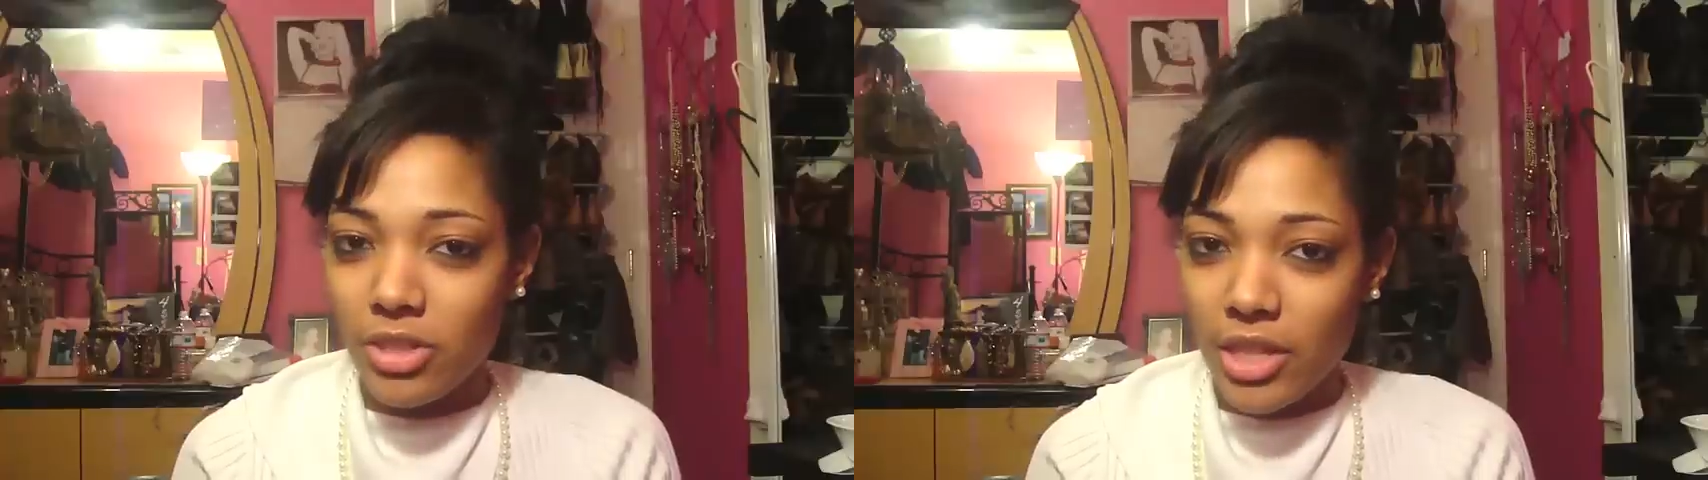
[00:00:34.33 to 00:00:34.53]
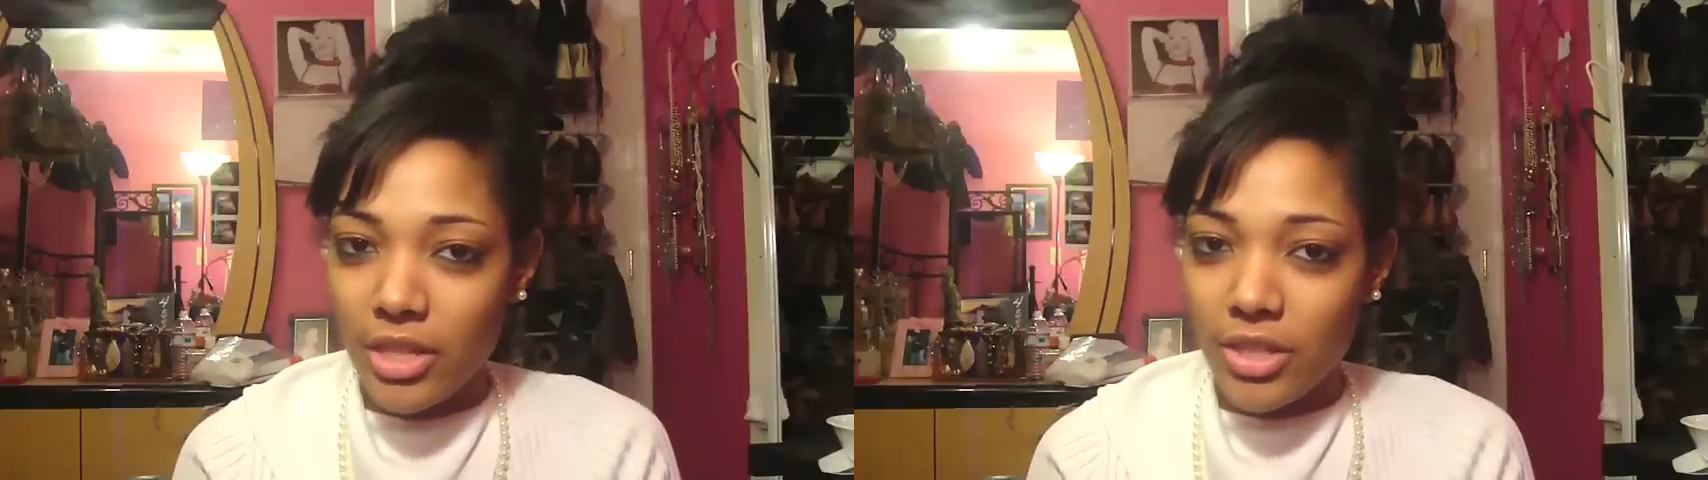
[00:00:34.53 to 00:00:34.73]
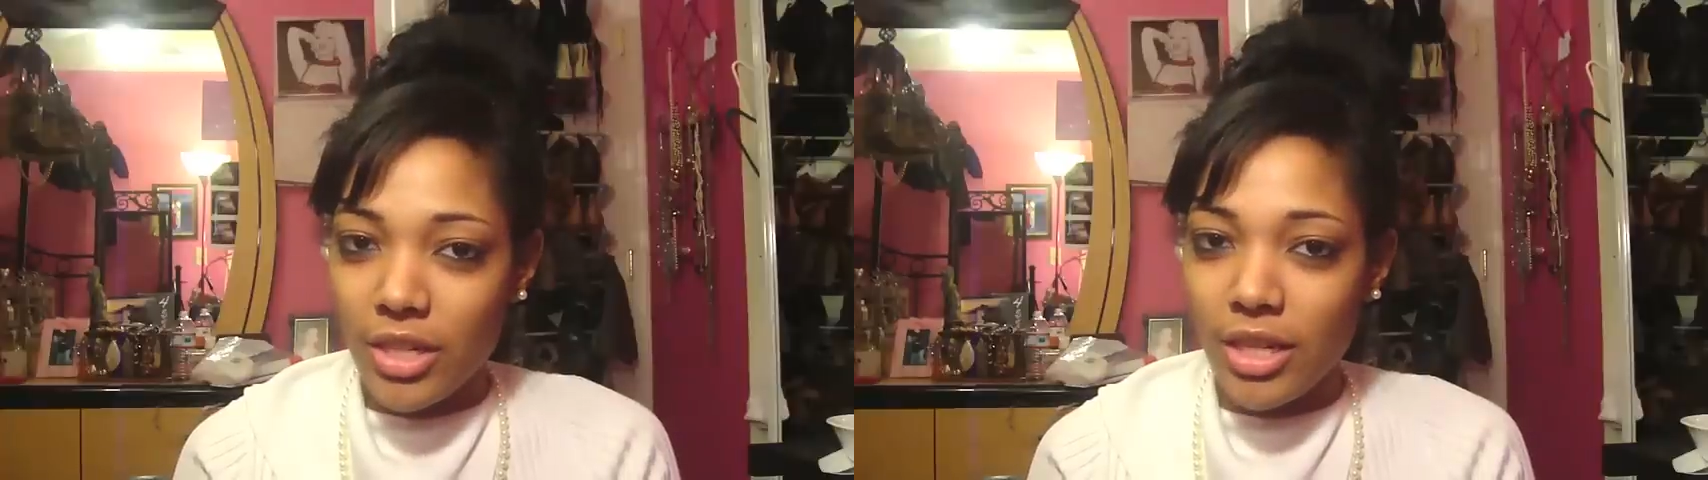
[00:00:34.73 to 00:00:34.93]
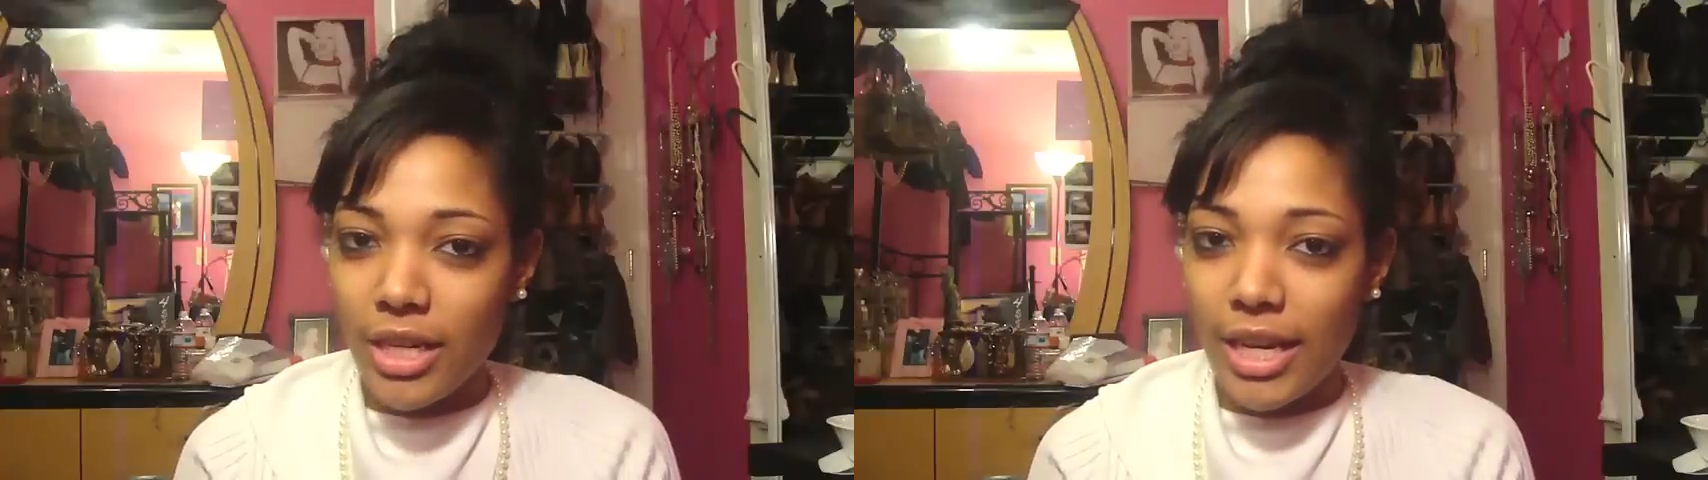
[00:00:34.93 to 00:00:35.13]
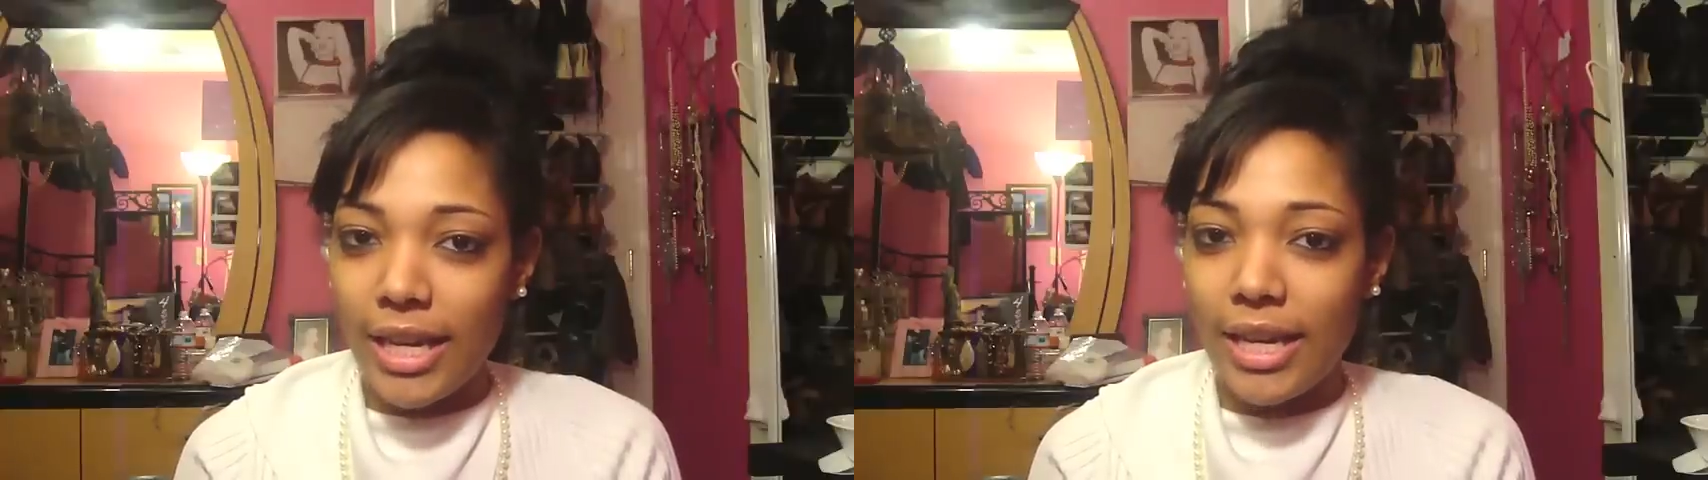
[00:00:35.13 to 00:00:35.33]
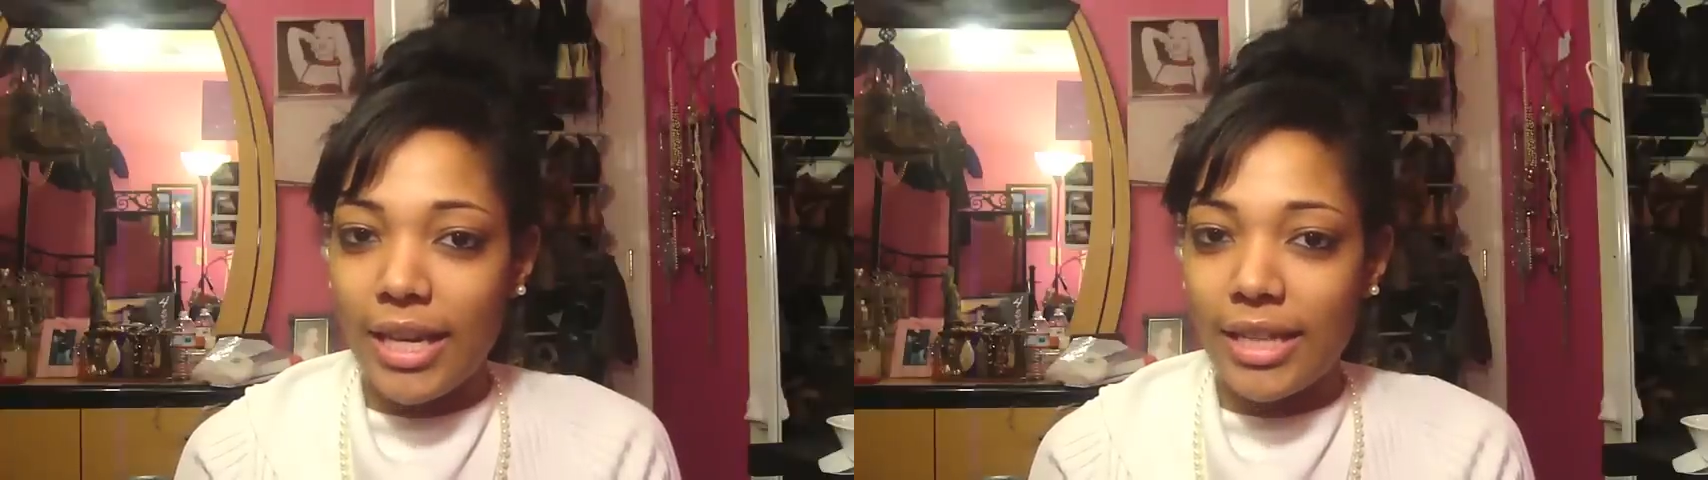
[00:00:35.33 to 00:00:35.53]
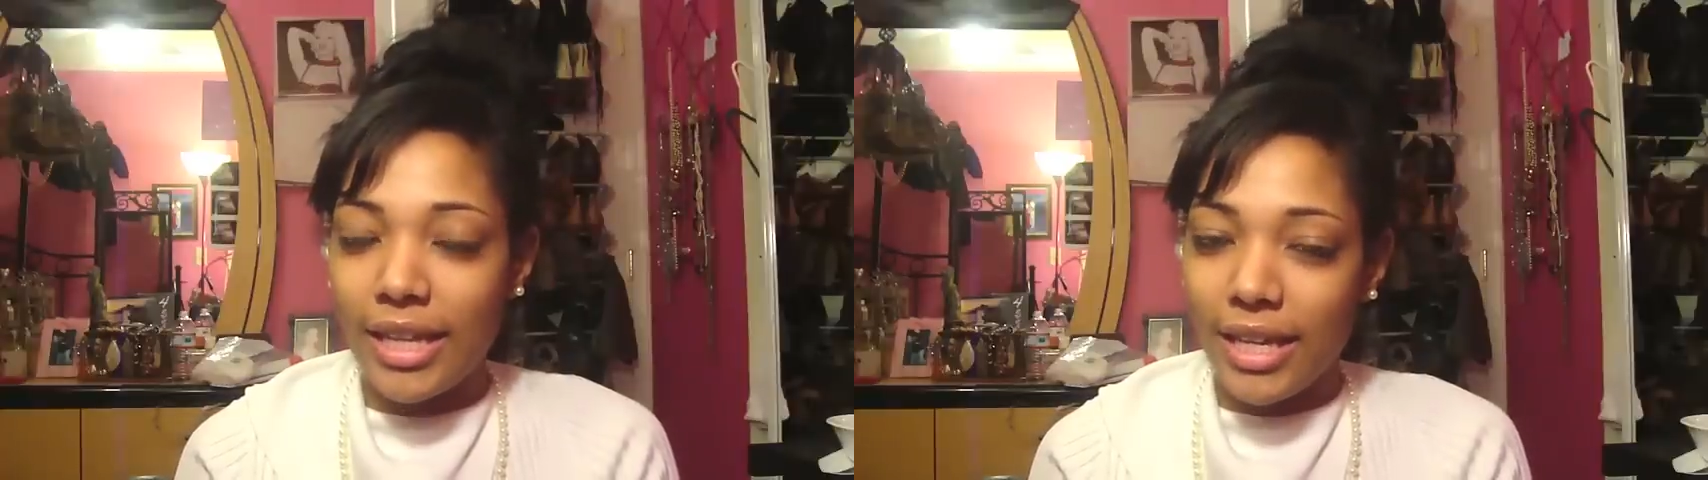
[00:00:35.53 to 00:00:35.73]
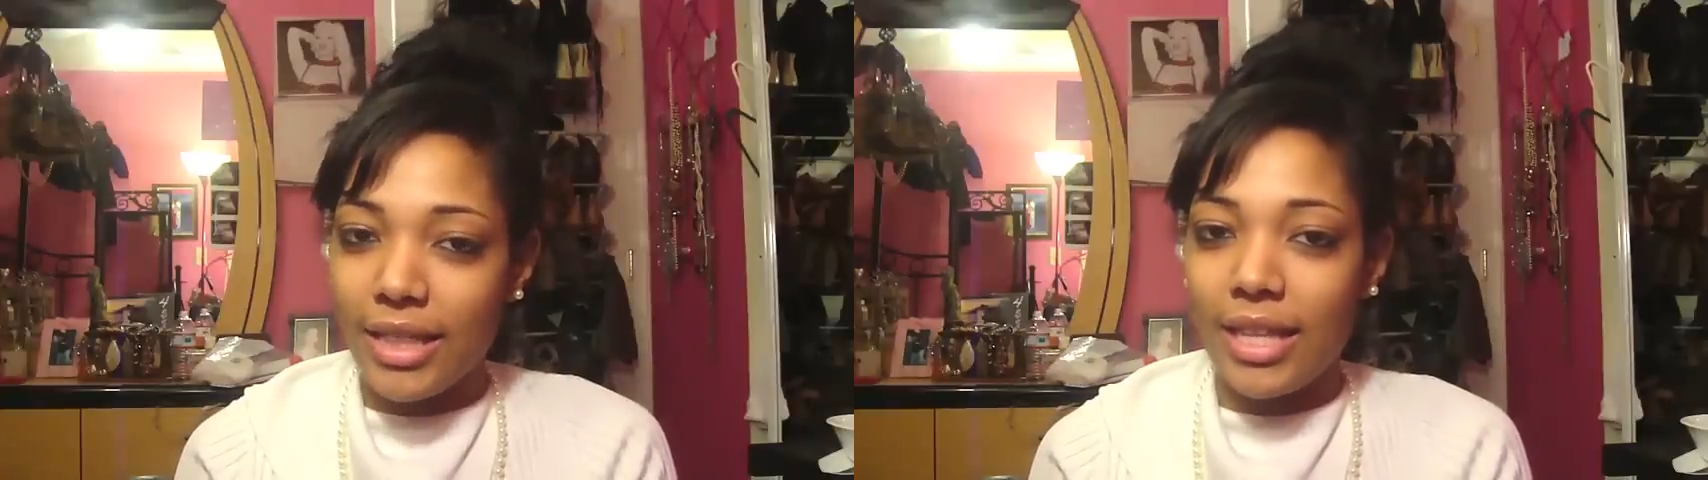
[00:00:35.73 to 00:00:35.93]
gender and
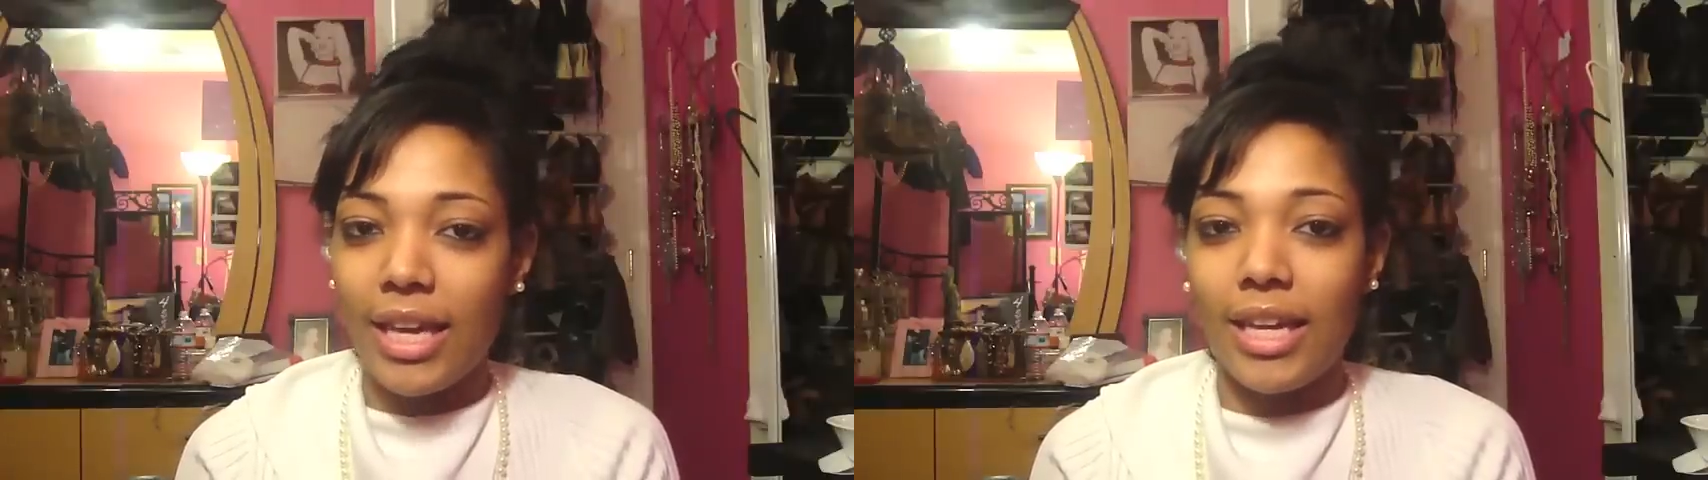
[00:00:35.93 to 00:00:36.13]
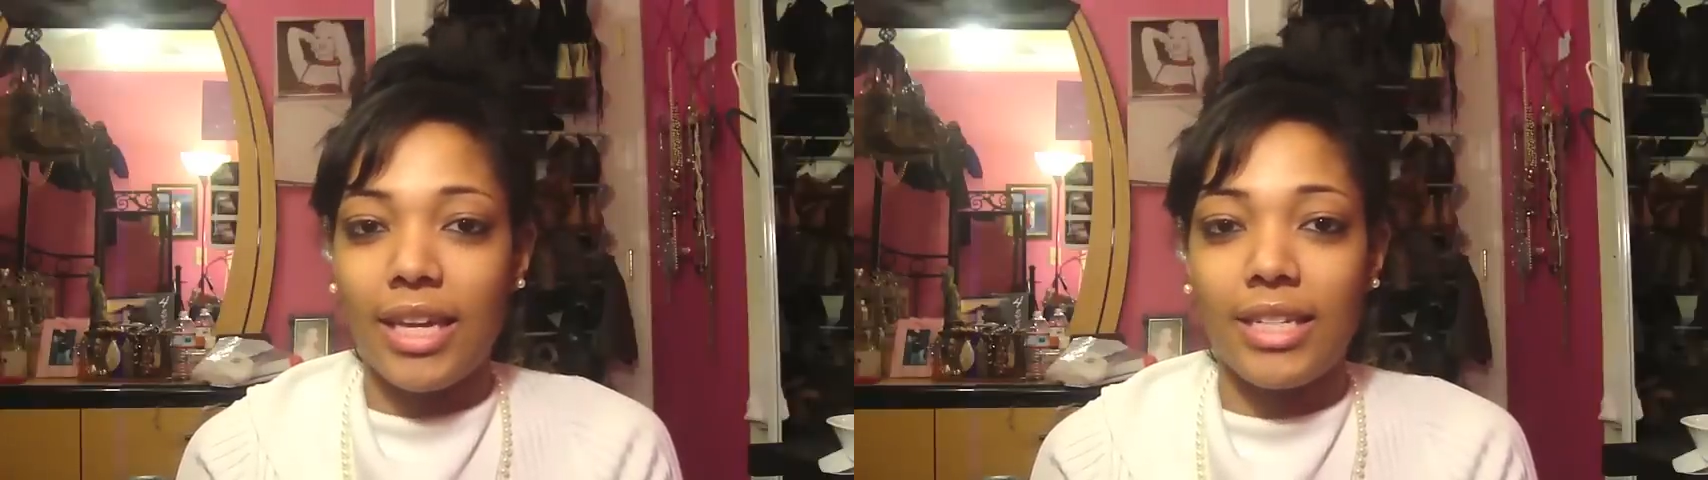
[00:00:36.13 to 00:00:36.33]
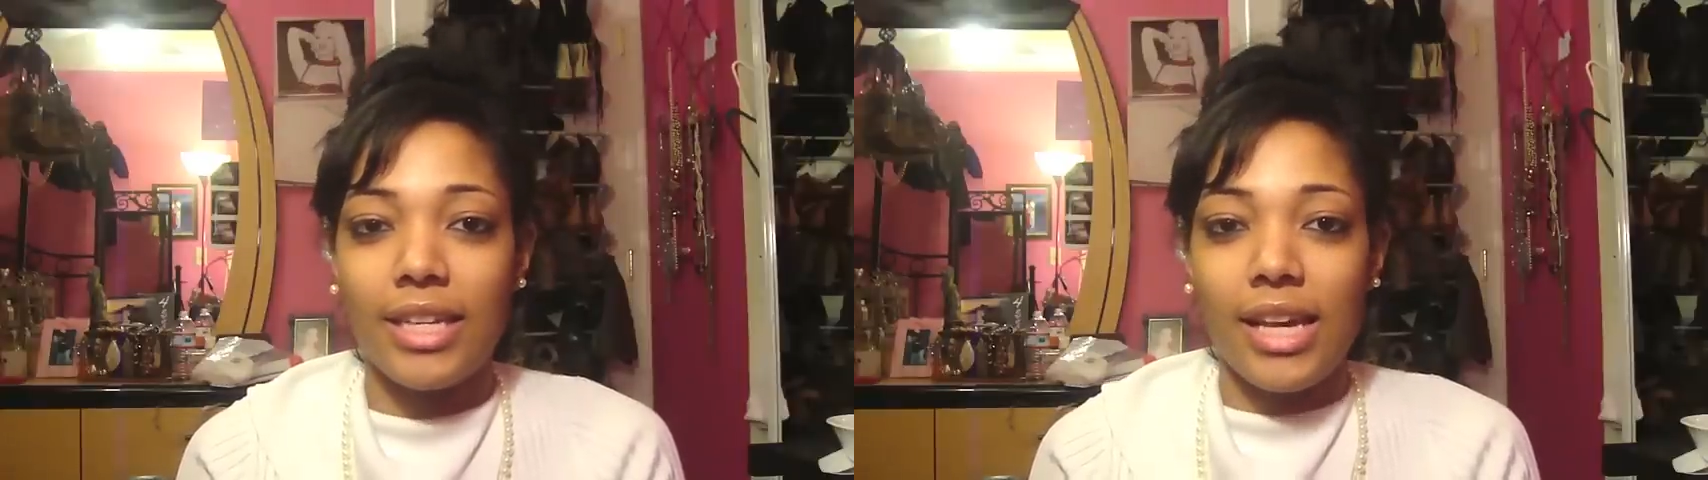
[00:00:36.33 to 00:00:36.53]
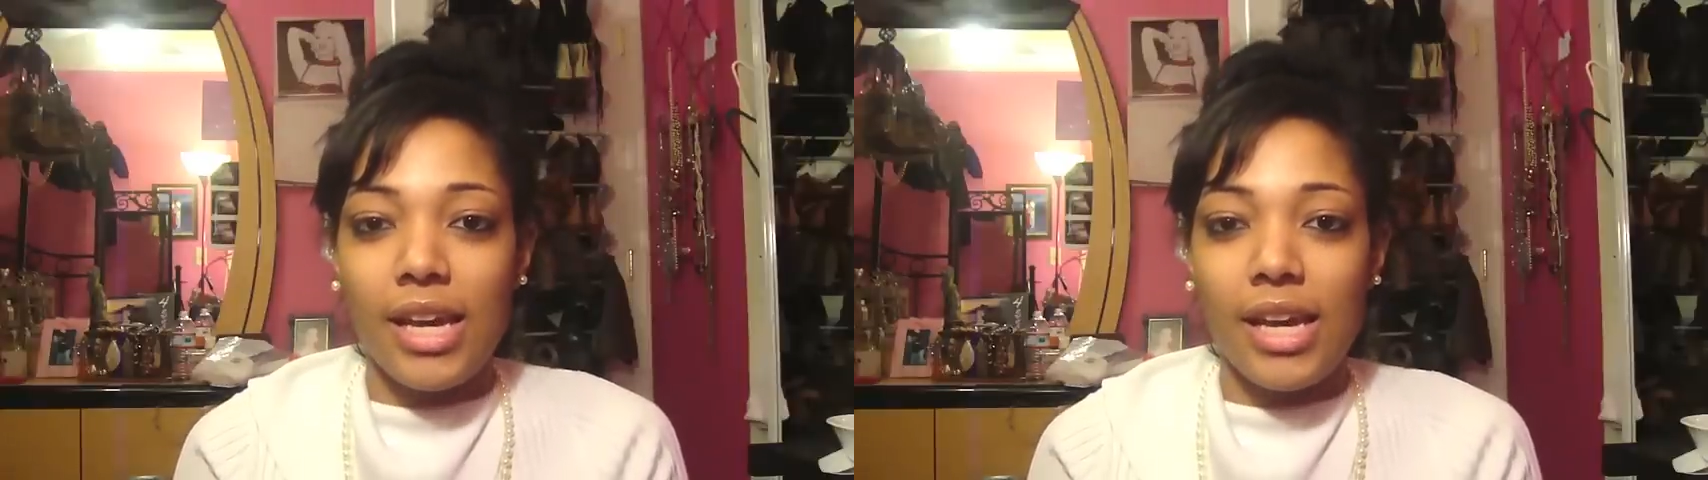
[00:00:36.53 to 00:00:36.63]
length and